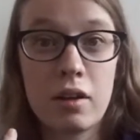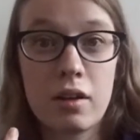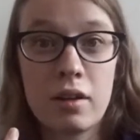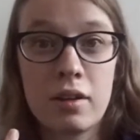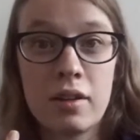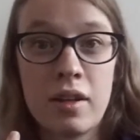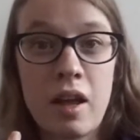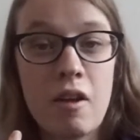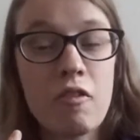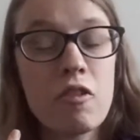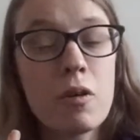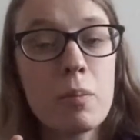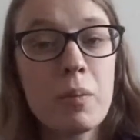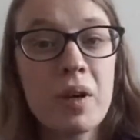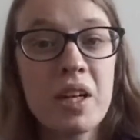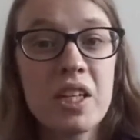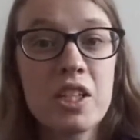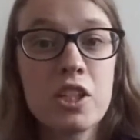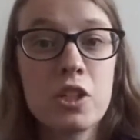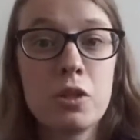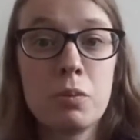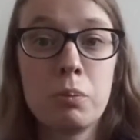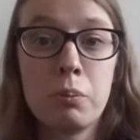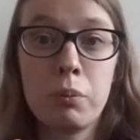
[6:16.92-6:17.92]
Never
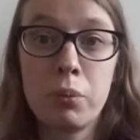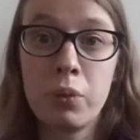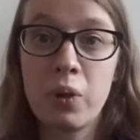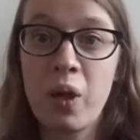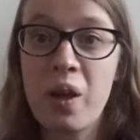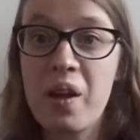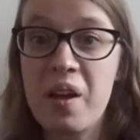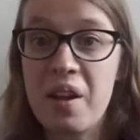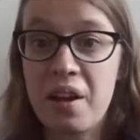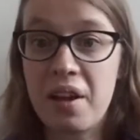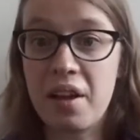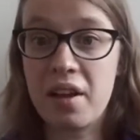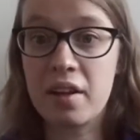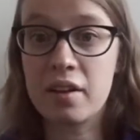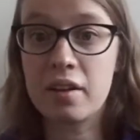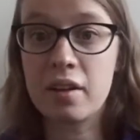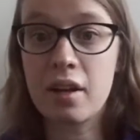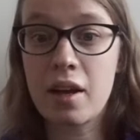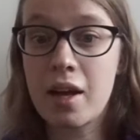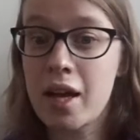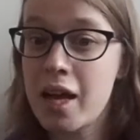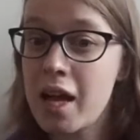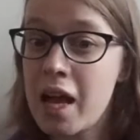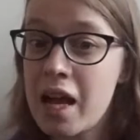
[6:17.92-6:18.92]
mind you playing it.
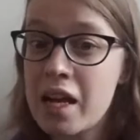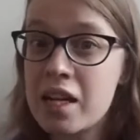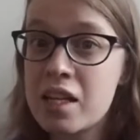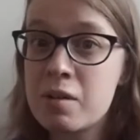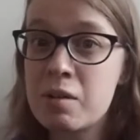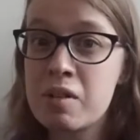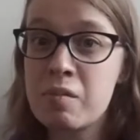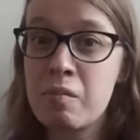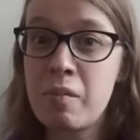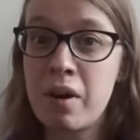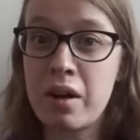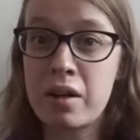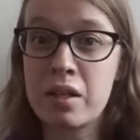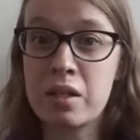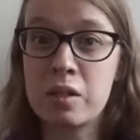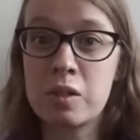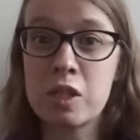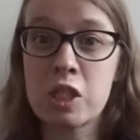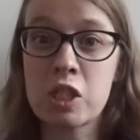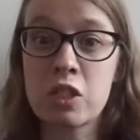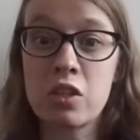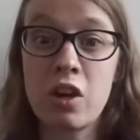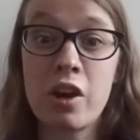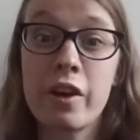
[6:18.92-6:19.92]
I had in mind
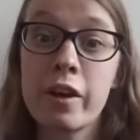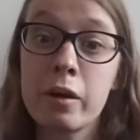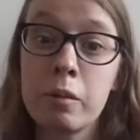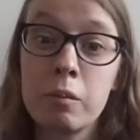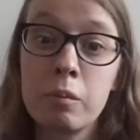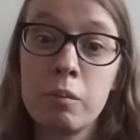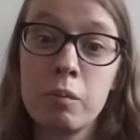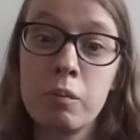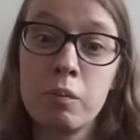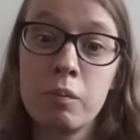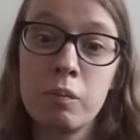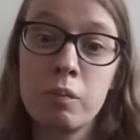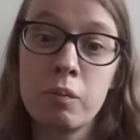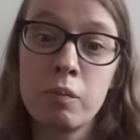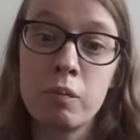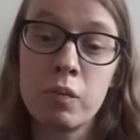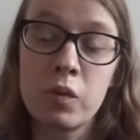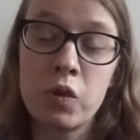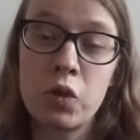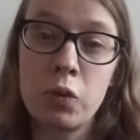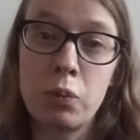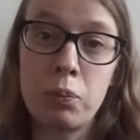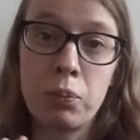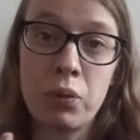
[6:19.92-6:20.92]
starting
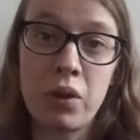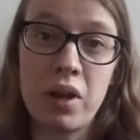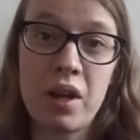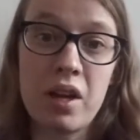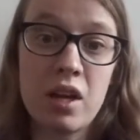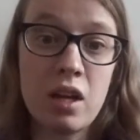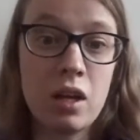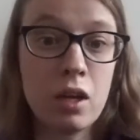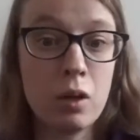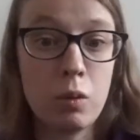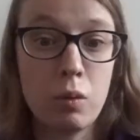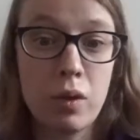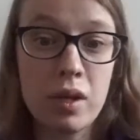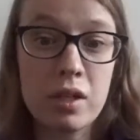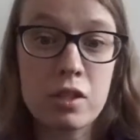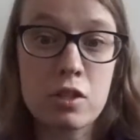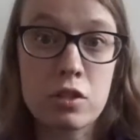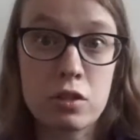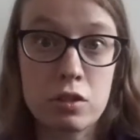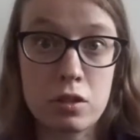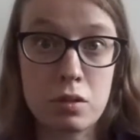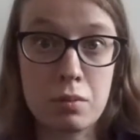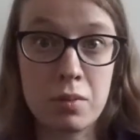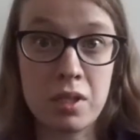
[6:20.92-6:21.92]
to play a new
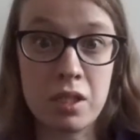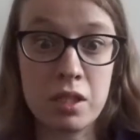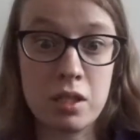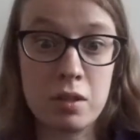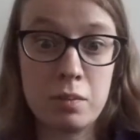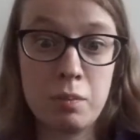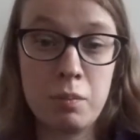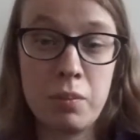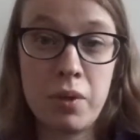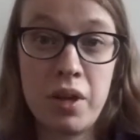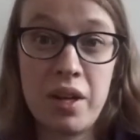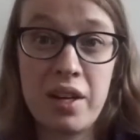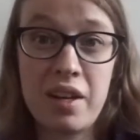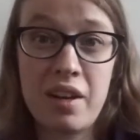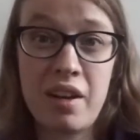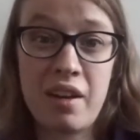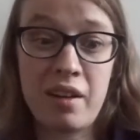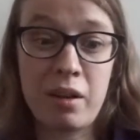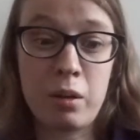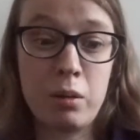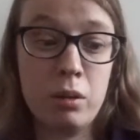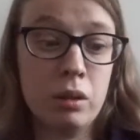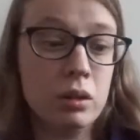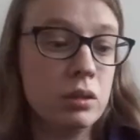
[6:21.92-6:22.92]
instrument, but I
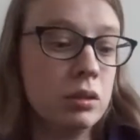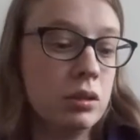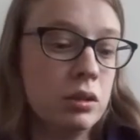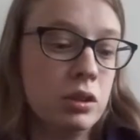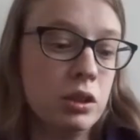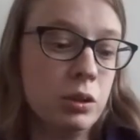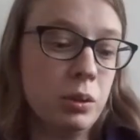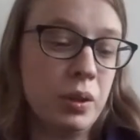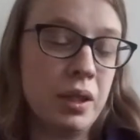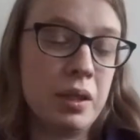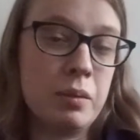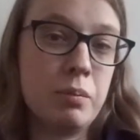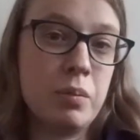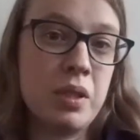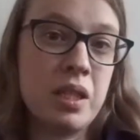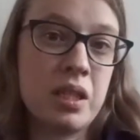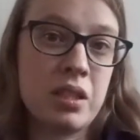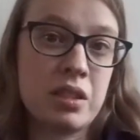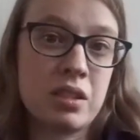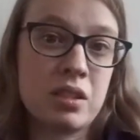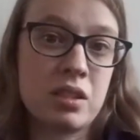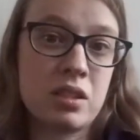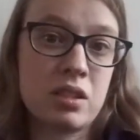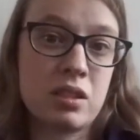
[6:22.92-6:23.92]
couldn't do it
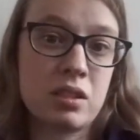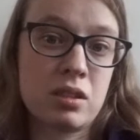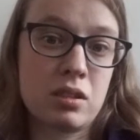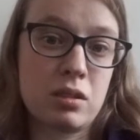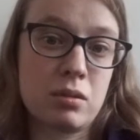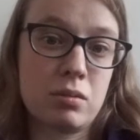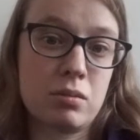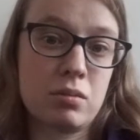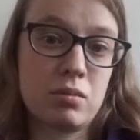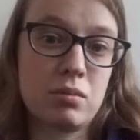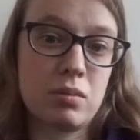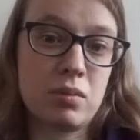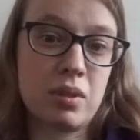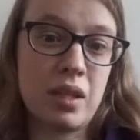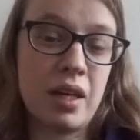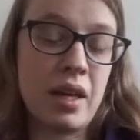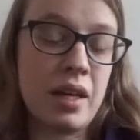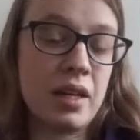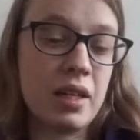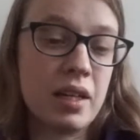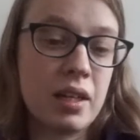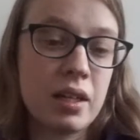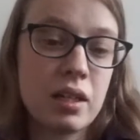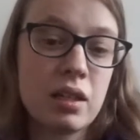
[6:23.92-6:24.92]
because
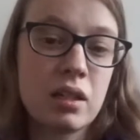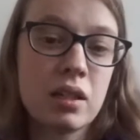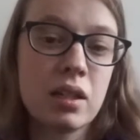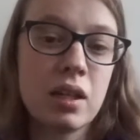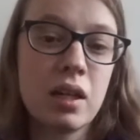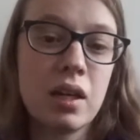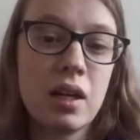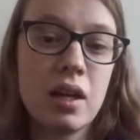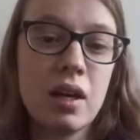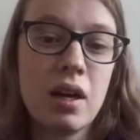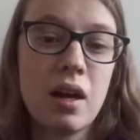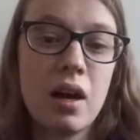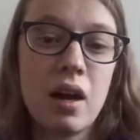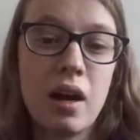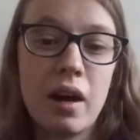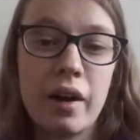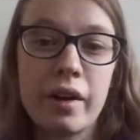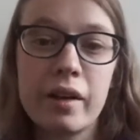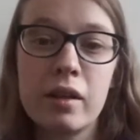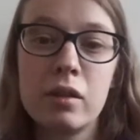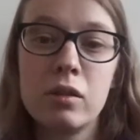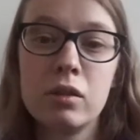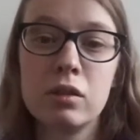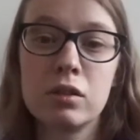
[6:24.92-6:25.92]
headache.
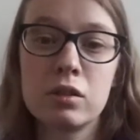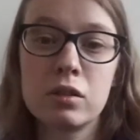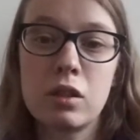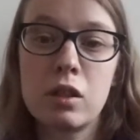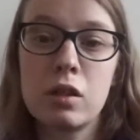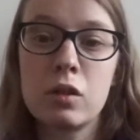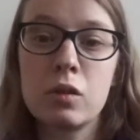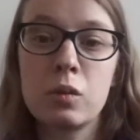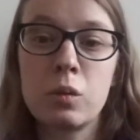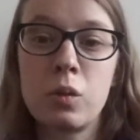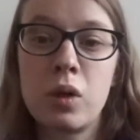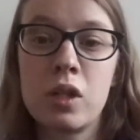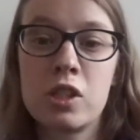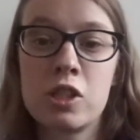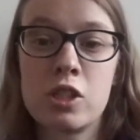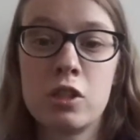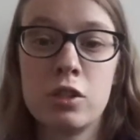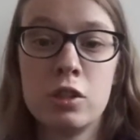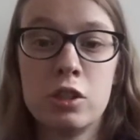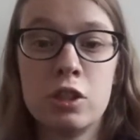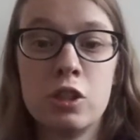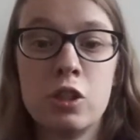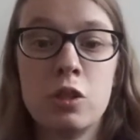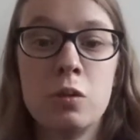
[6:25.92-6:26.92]
I could not watch
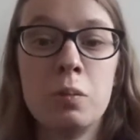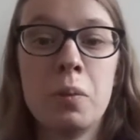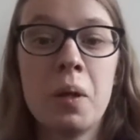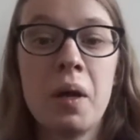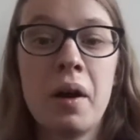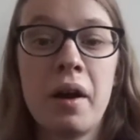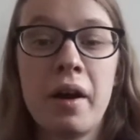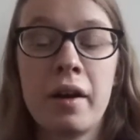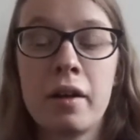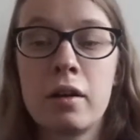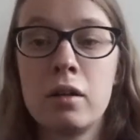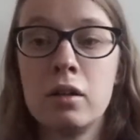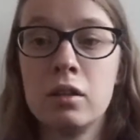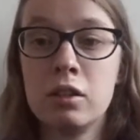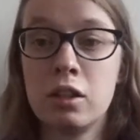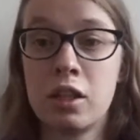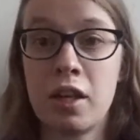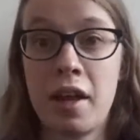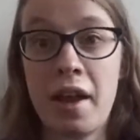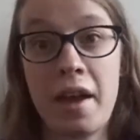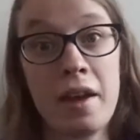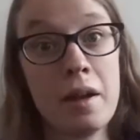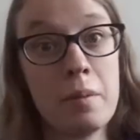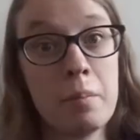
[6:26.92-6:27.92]
YouTube. I could
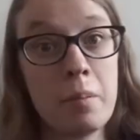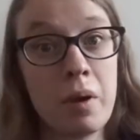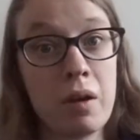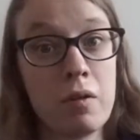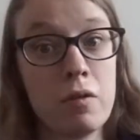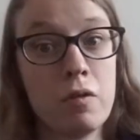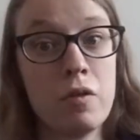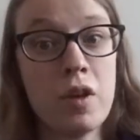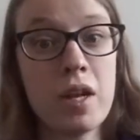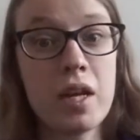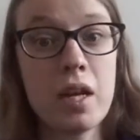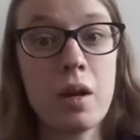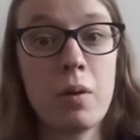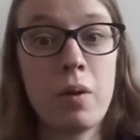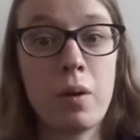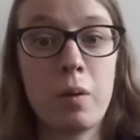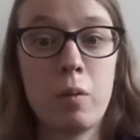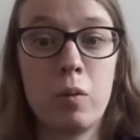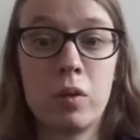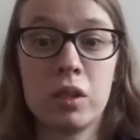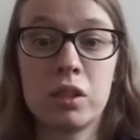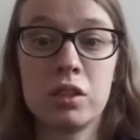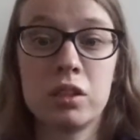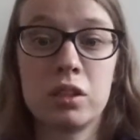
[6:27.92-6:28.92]
not edit my video I
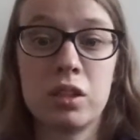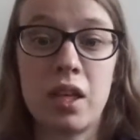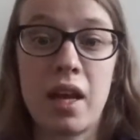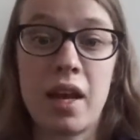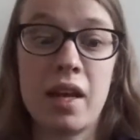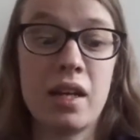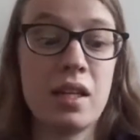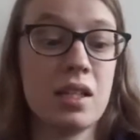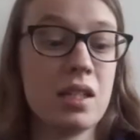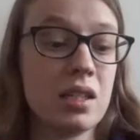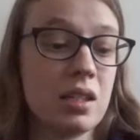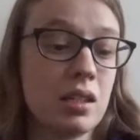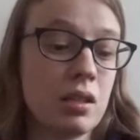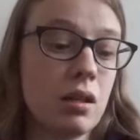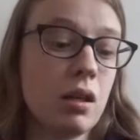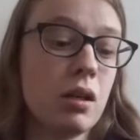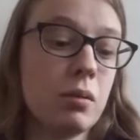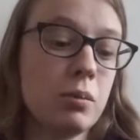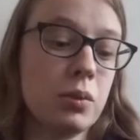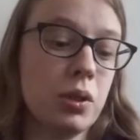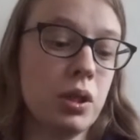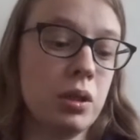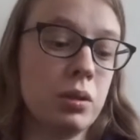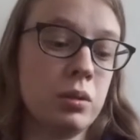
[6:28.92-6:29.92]
wanted to edit and
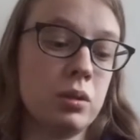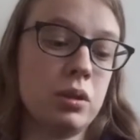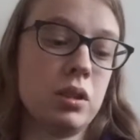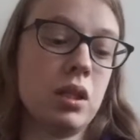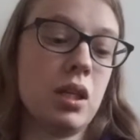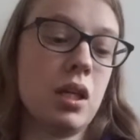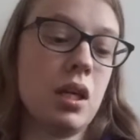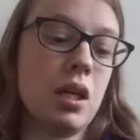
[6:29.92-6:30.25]
upload.